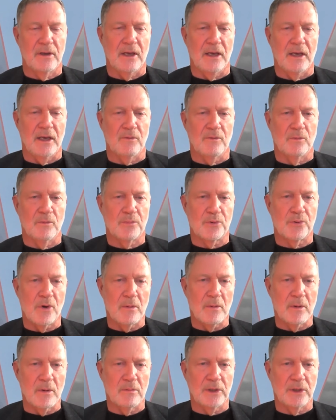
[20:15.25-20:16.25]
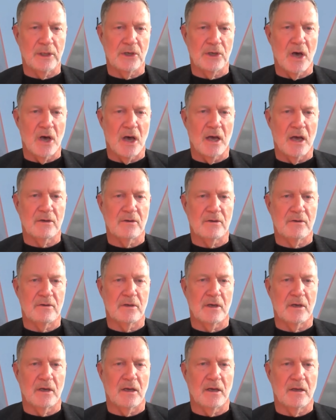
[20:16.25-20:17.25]
and will probably not
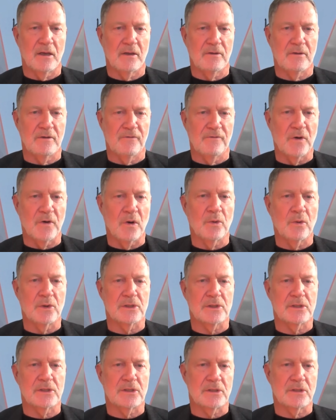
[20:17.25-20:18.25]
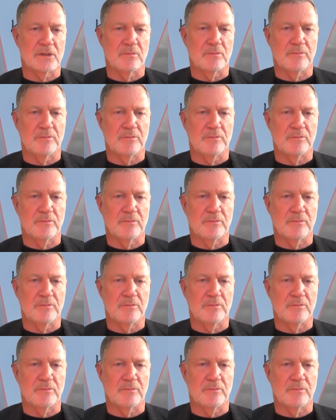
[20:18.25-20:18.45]
defocus